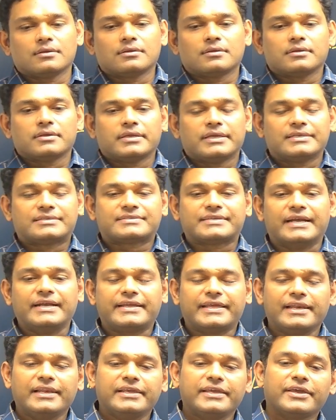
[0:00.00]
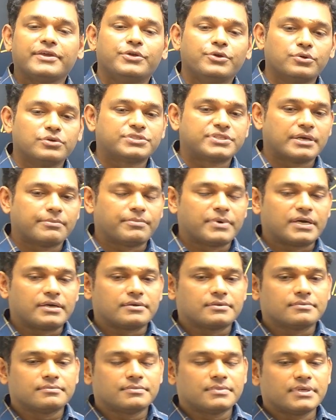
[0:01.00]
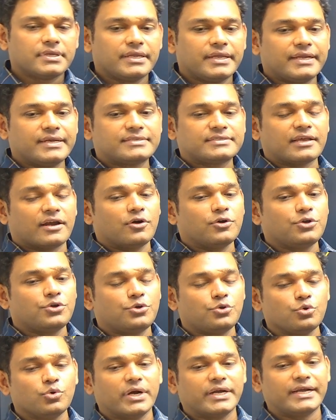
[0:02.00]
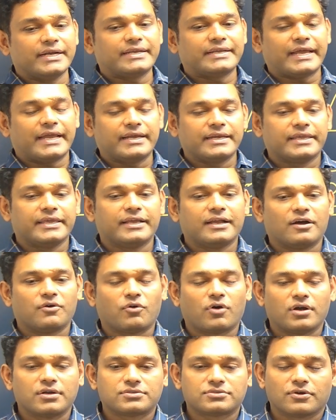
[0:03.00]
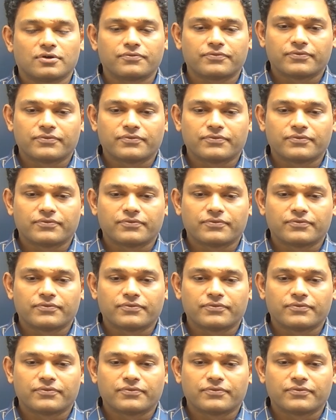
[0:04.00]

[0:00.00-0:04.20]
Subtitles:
is certainly a huge number. It's around 210 gigawatts of